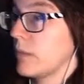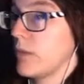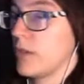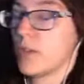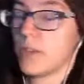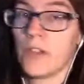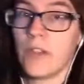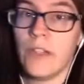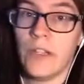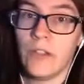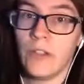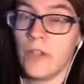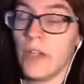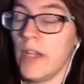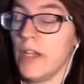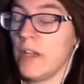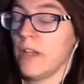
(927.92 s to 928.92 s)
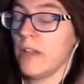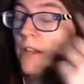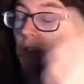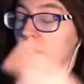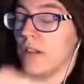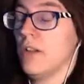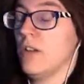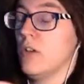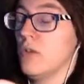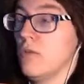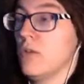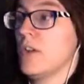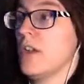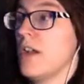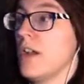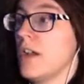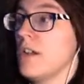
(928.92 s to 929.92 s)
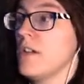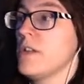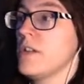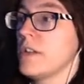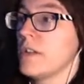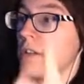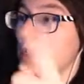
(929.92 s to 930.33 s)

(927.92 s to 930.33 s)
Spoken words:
because I need to get over there,